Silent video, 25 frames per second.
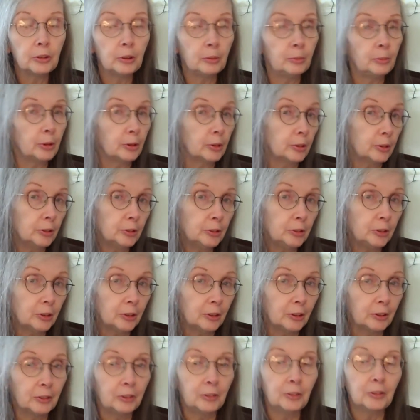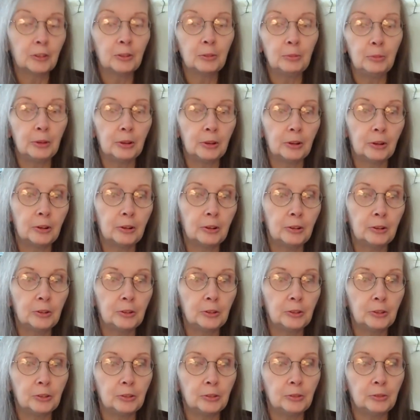I'm not going to sing the lyrics
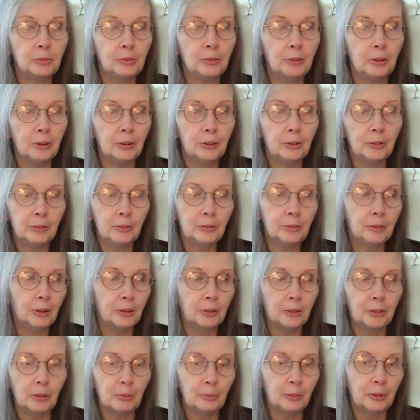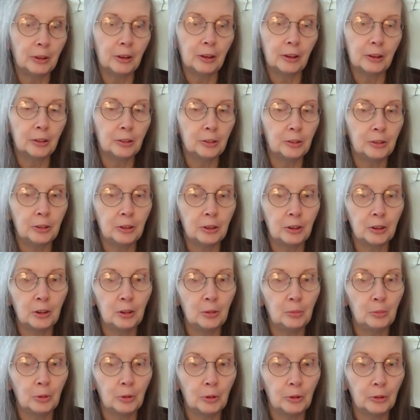because they're not something I can sing
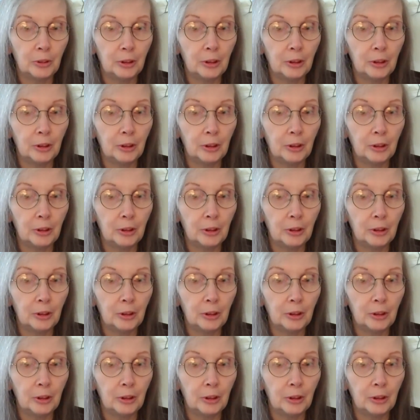anymore.